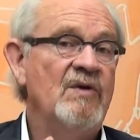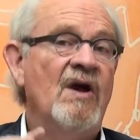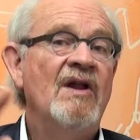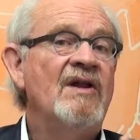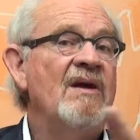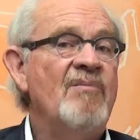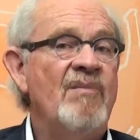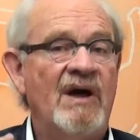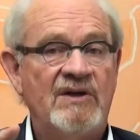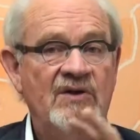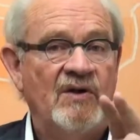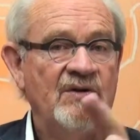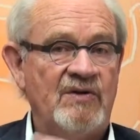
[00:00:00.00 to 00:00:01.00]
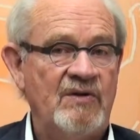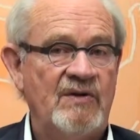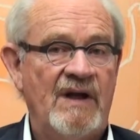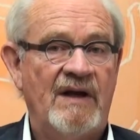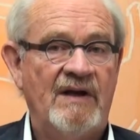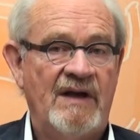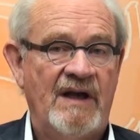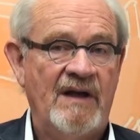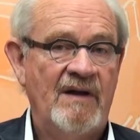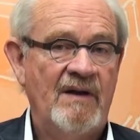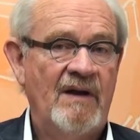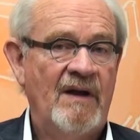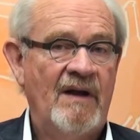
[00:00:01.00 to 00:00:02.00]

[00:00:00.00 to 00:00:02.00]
They might not do that again.